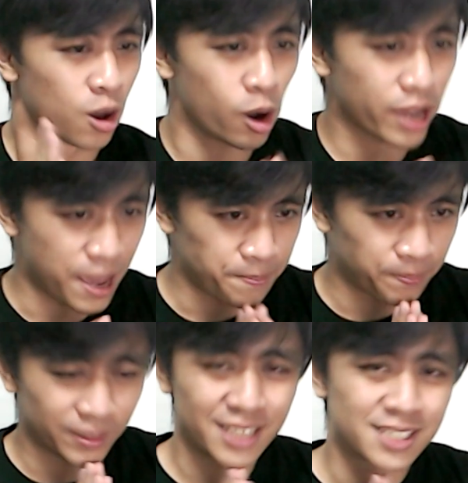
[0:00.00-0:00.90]
Okay,
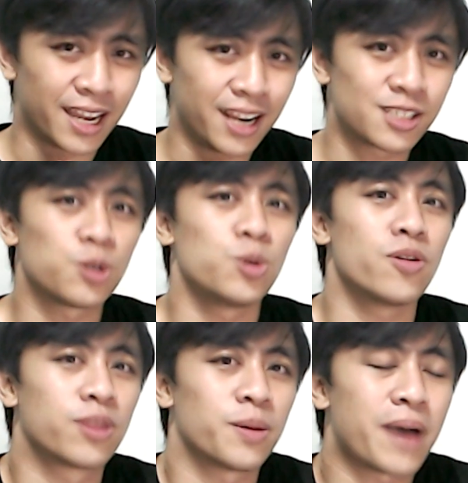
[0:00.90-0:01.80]
let's get
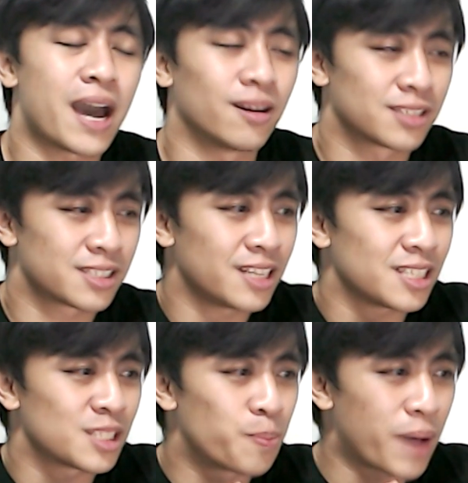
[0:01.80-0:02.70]
into the battles. This
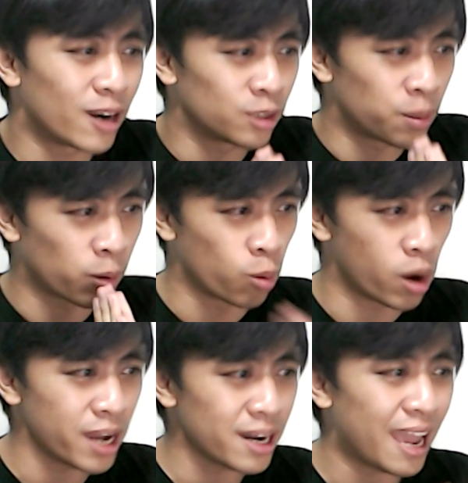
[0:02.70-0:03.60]
is battle number
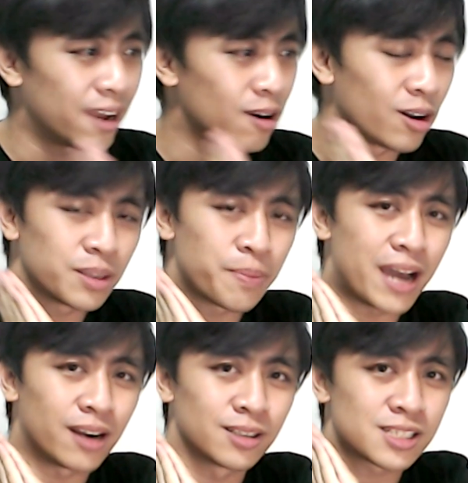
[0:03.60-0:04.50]
1, and all the
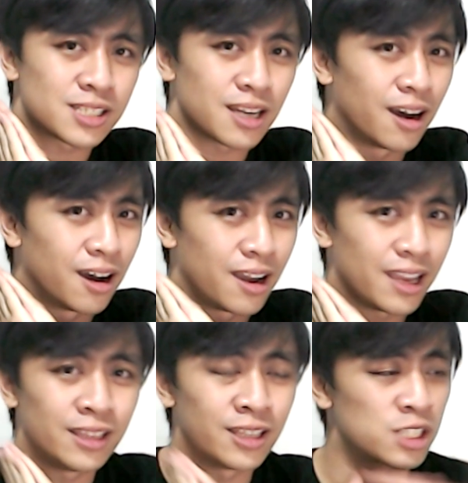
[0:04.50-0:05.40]
battles
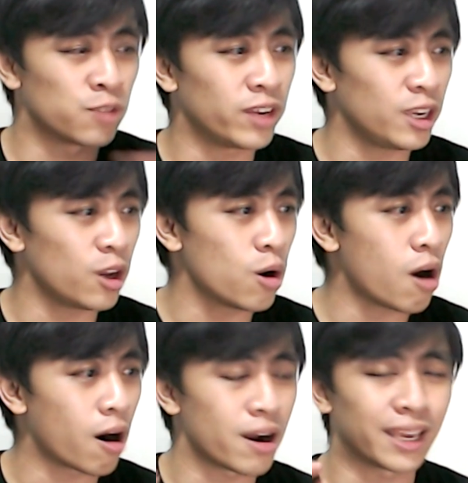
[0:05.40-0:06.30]
in this video
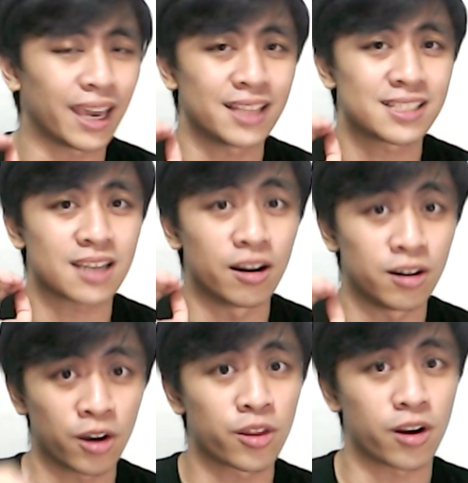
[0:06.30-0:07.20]
are against
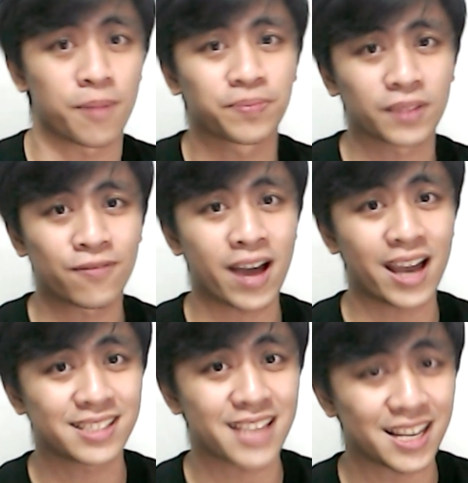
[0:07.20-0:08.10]
another
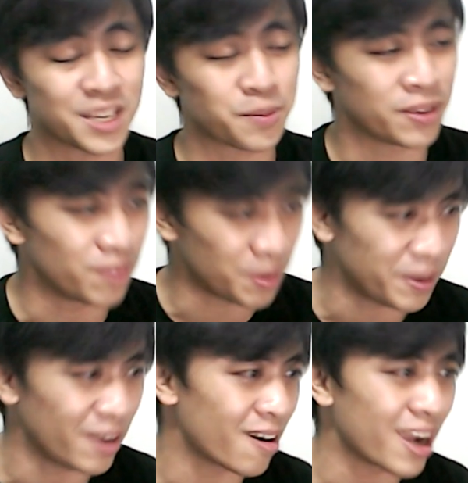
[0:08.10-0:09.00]
fantastic
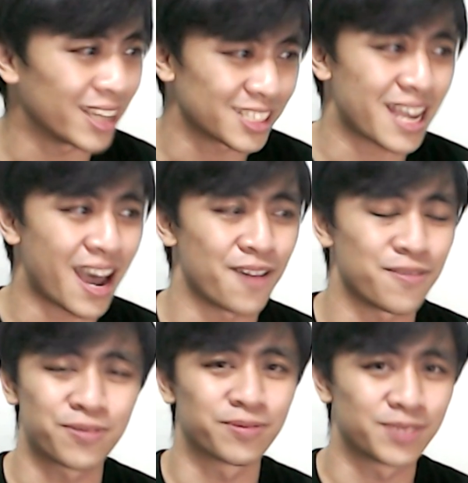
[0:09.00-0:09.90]
PvPer. I just
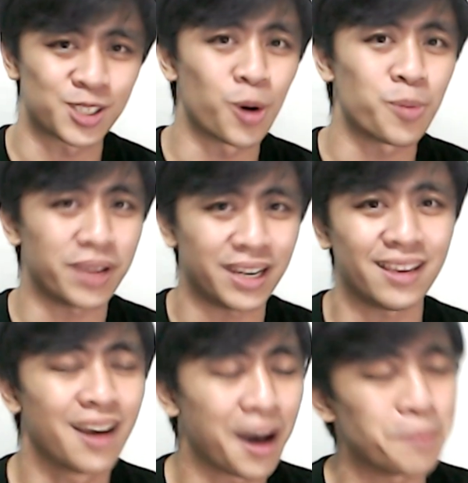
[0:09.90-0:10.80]
have so
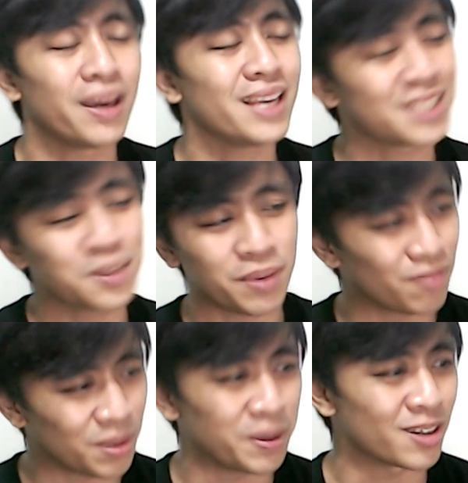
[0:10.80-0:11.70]
many amazing
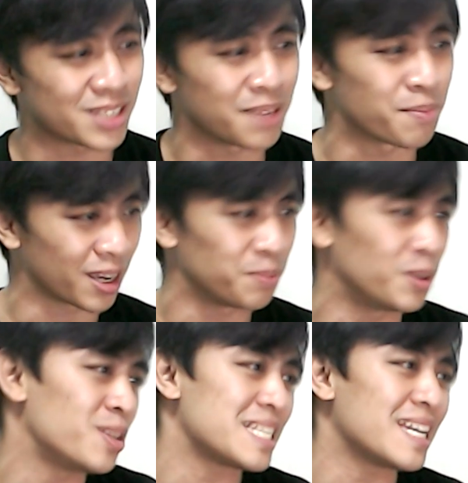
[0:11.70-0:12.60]
PvPers in my
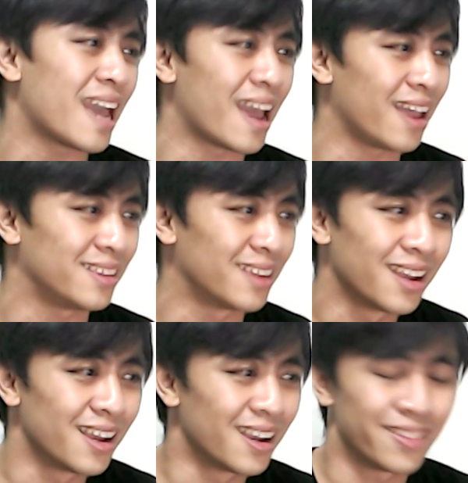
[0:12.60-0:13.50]
community, and
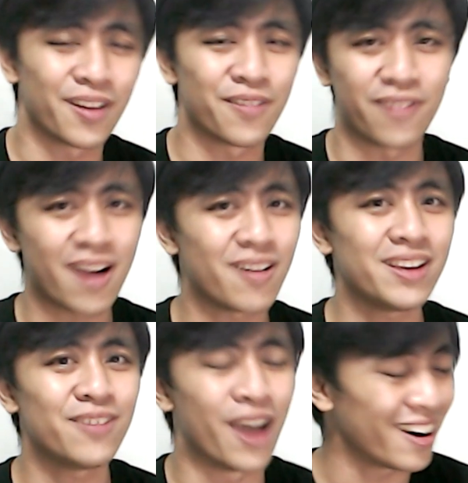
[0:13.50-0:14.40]
they're
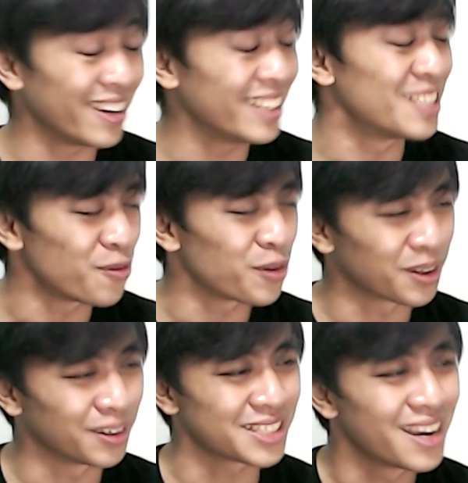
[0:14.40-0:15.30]
very
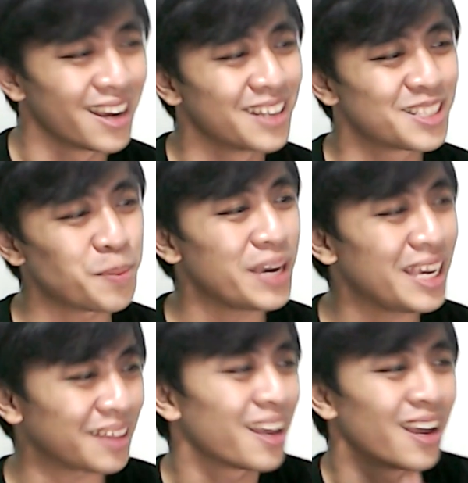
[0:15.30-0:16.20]
difficult to
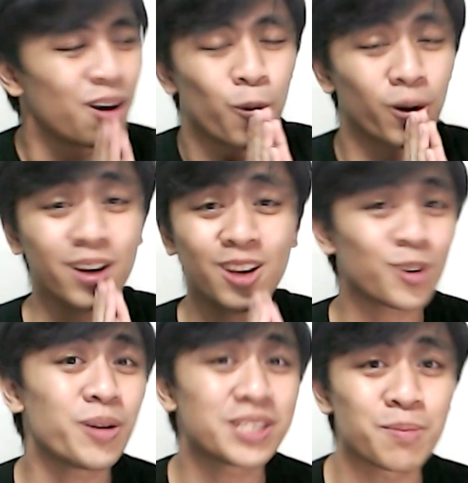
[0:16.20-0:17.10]
beat. We're gonna
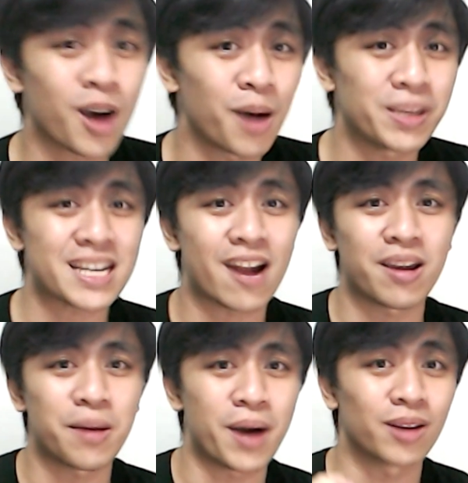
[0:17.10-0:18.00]
throw in some
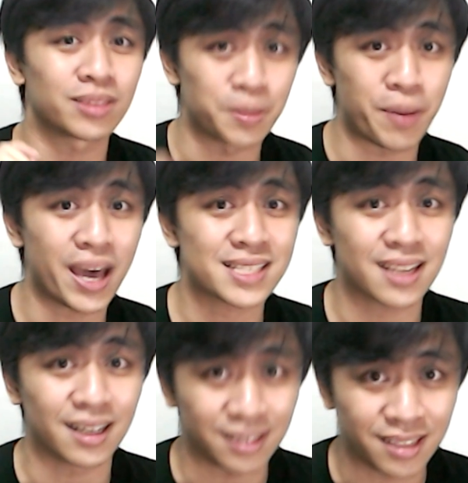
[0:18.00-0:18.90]
commentary about the
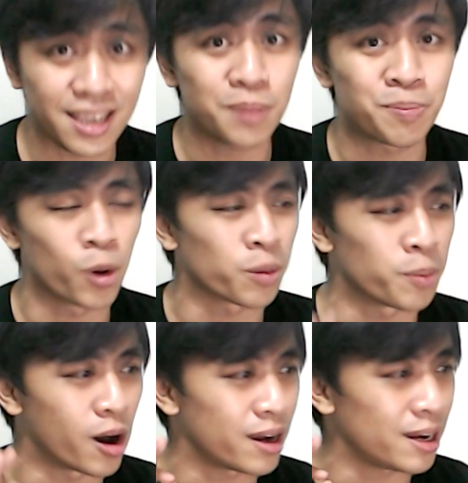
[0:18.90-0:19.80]
best lead
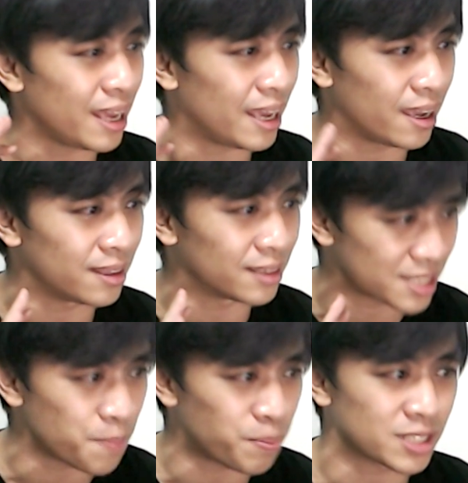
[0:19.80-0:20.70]
Pokemon in the
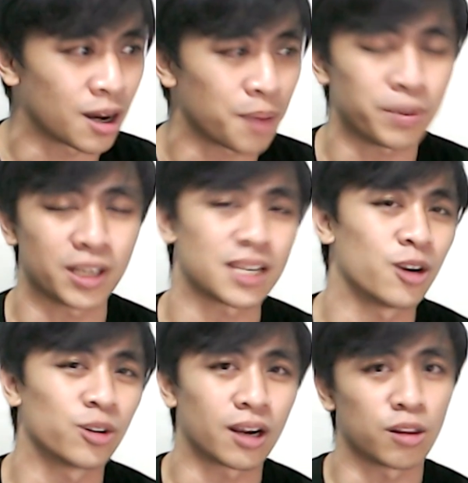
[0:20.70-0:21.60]
Tempest Cup because I
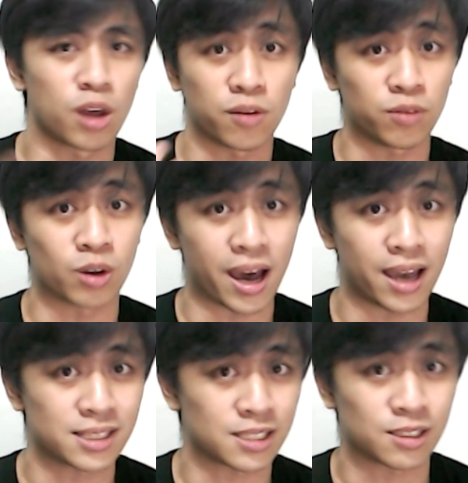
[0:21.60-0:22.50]
know that a lot of you
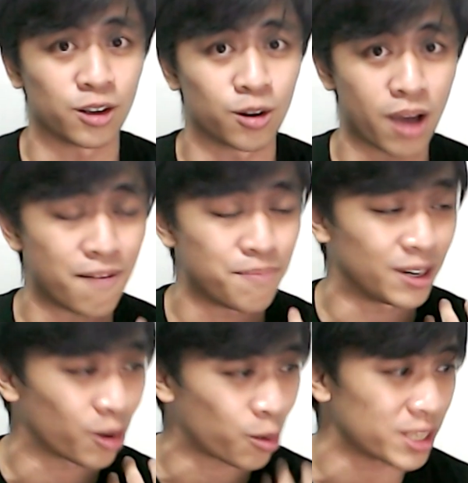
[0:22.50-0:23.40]
guys, have
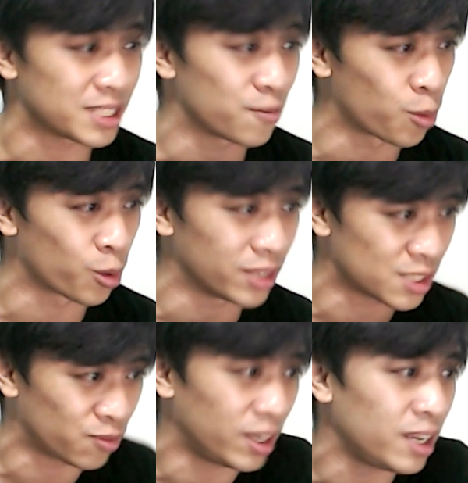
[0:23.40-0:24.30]
been requesting for
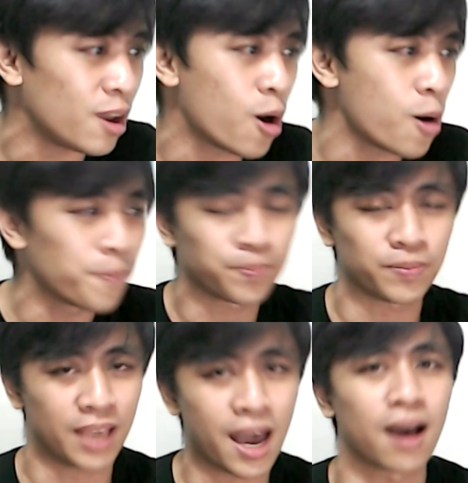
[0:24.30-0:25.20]
this video.
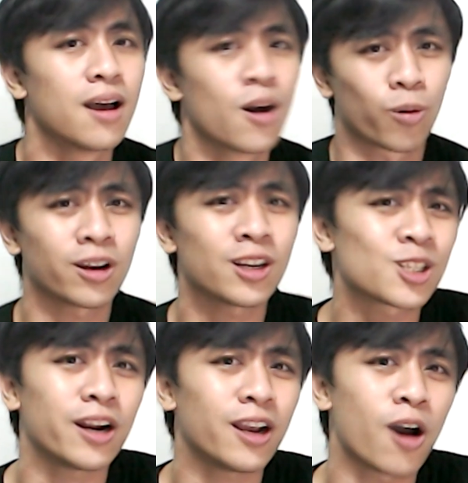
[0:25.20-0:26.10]
Yeah, we're gonna
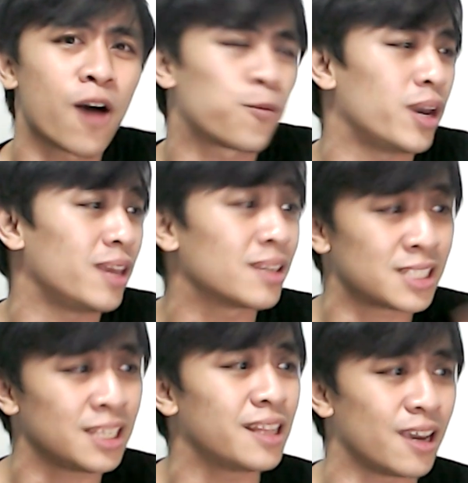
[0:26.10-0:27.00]
start it off with
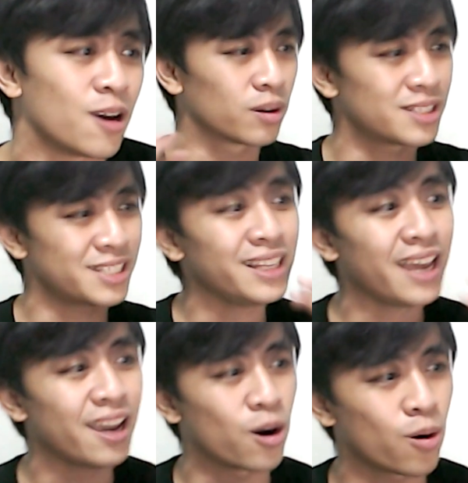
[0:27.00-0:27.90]
Sealeo.
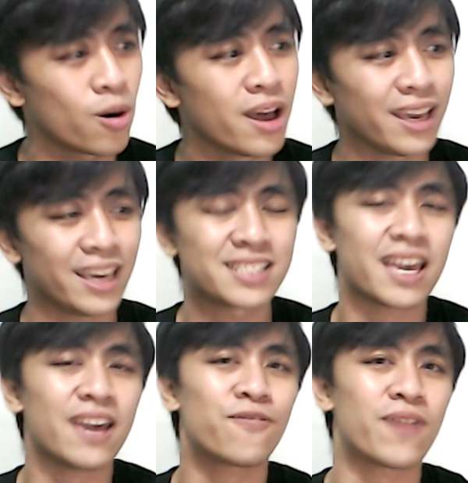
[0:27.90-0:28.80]
Sealeo is
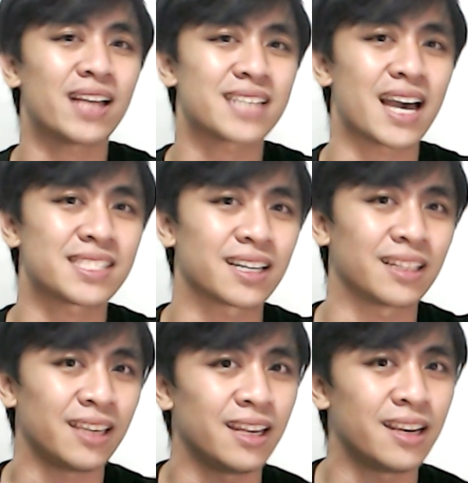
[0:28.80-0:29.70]
a fantastic
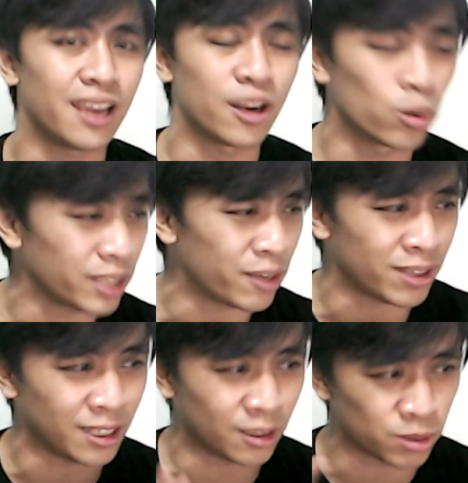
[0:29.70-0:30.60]
lead. It only
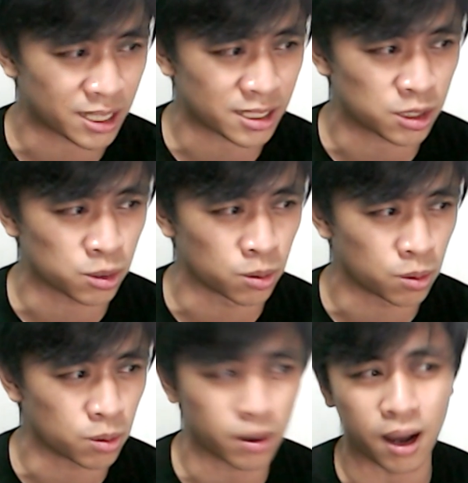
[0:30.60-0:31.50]
really loses
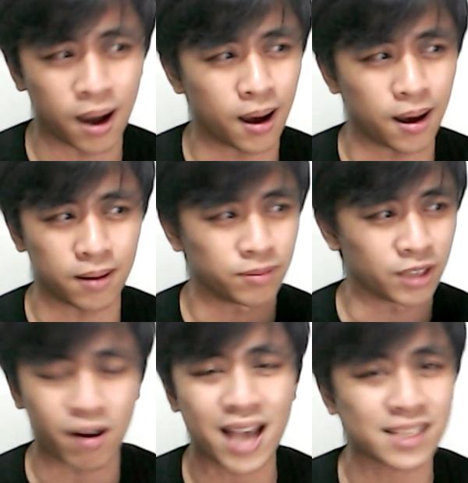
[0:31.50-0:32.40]
to
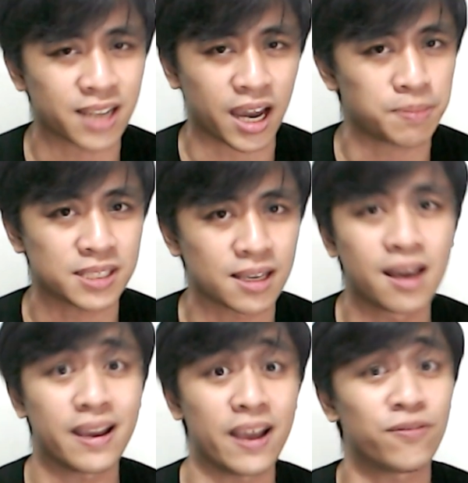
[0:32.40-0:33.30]
the grass types
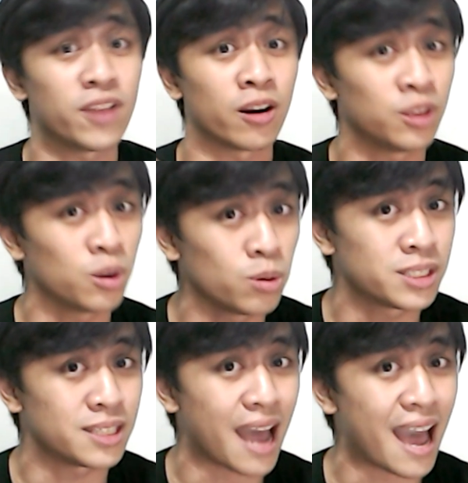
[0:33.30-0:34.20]
if they're
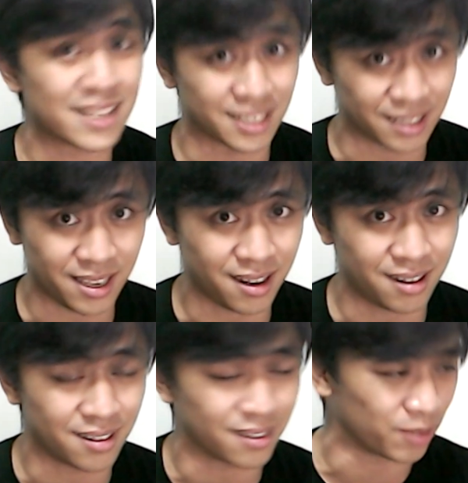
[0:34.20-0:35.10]
used as a
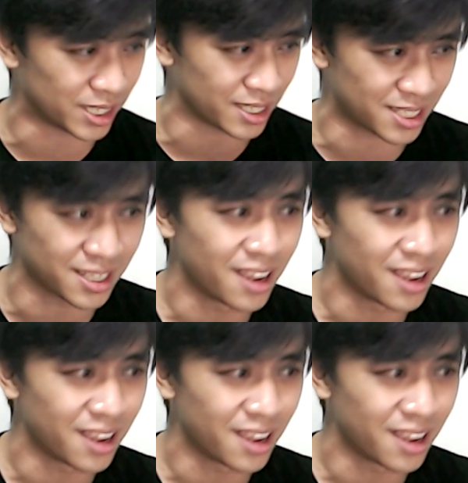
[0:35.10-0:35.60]
lead, which is,